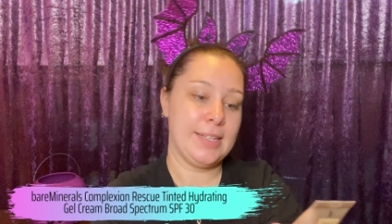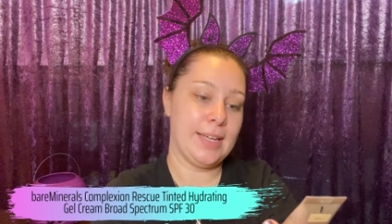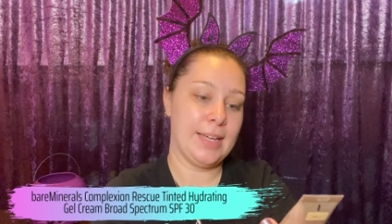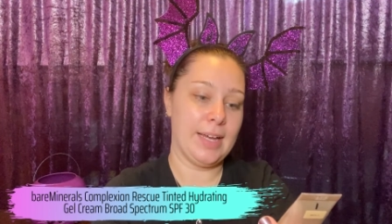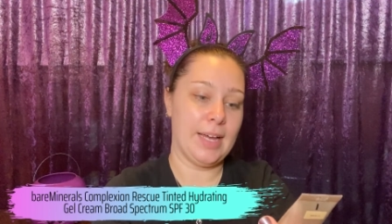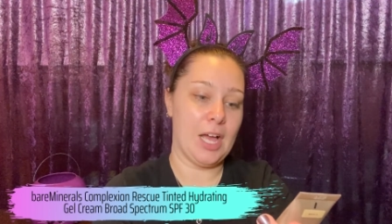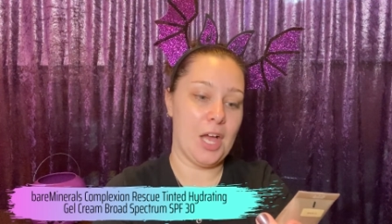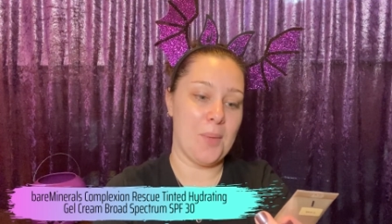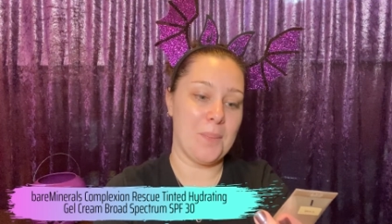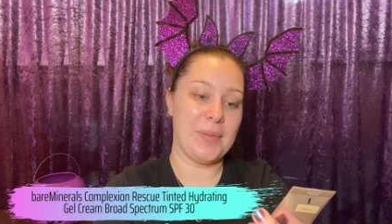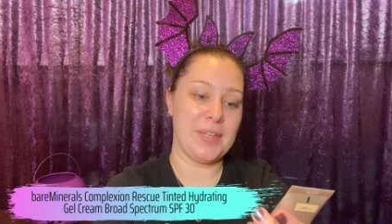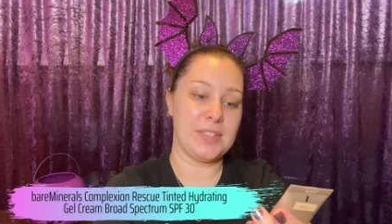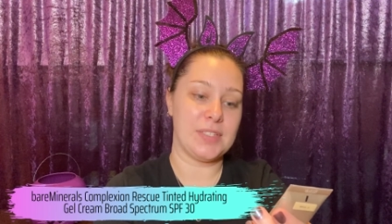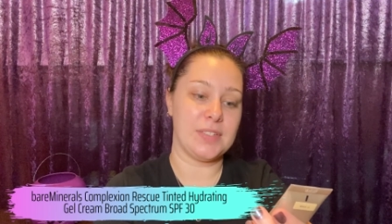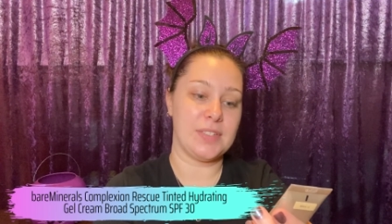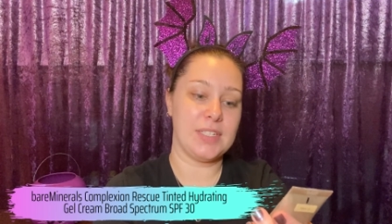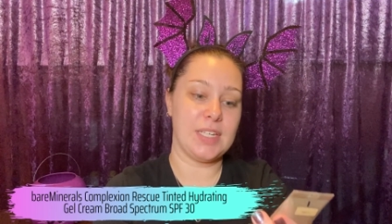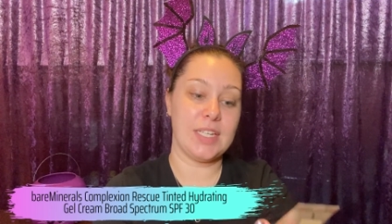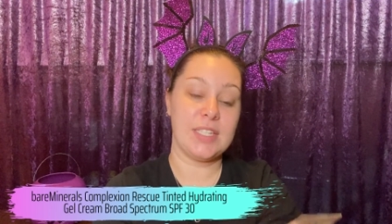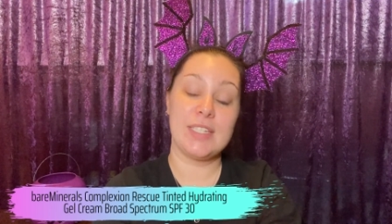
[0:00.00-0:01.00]
It's a
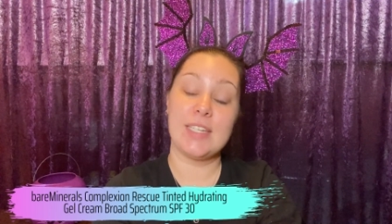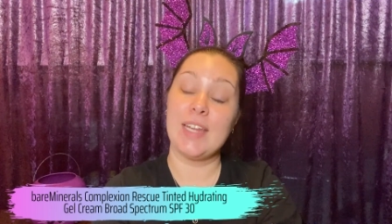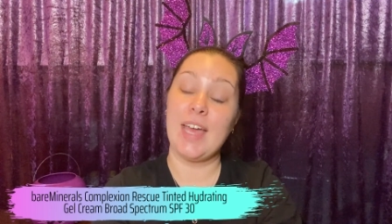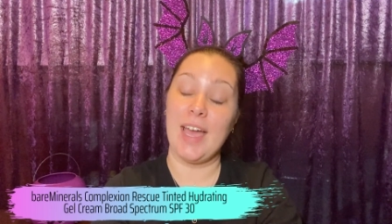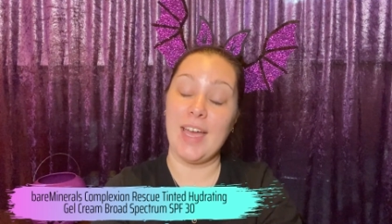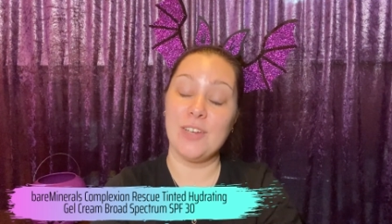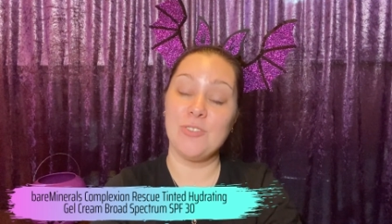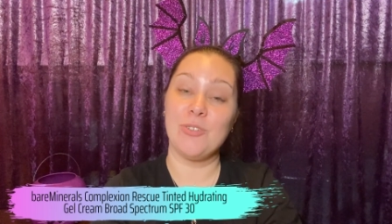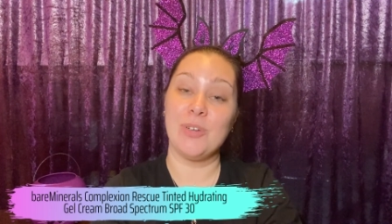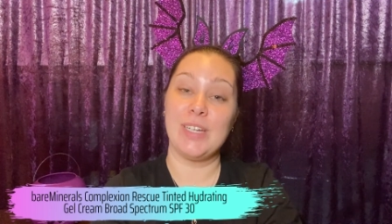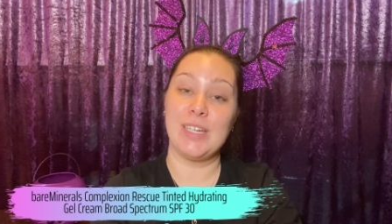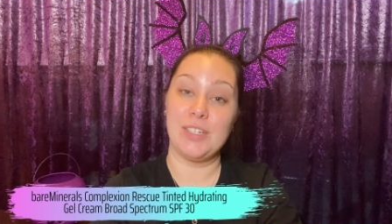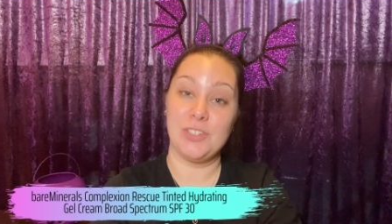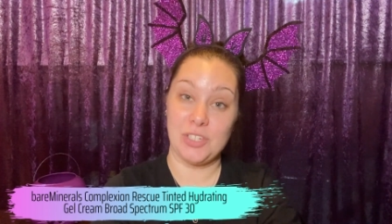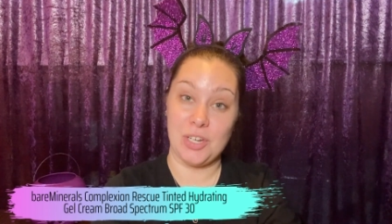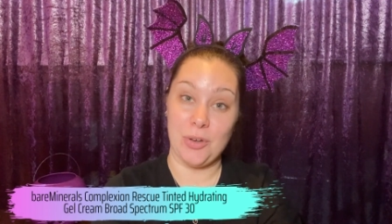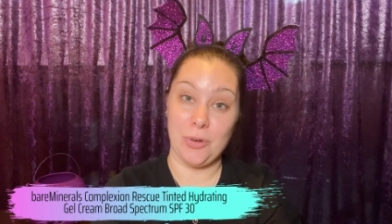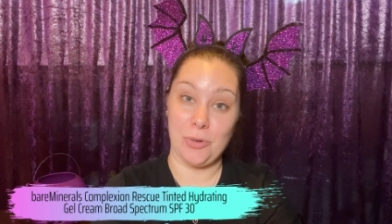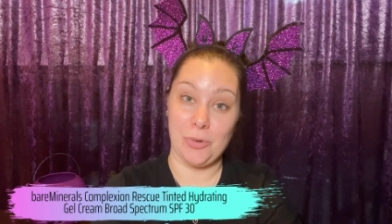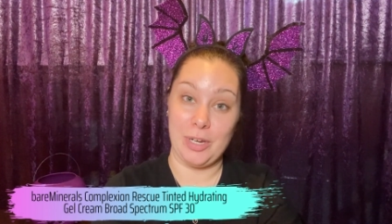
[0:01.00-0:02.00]
tinted hydrating
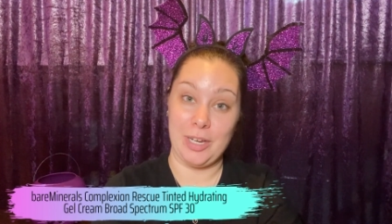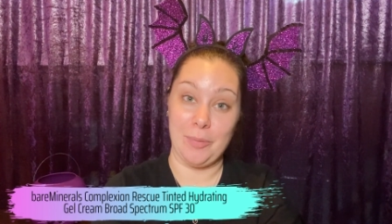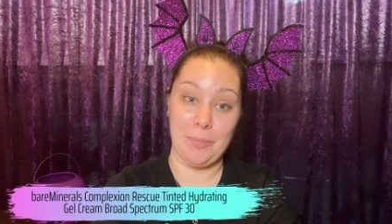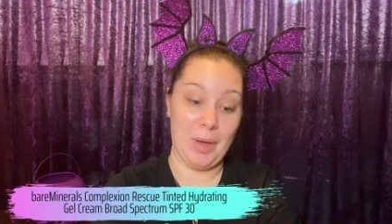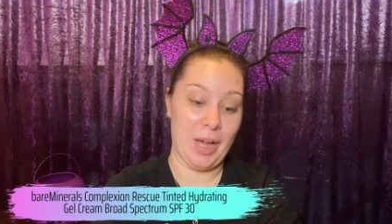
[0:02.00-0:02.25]
gel cream.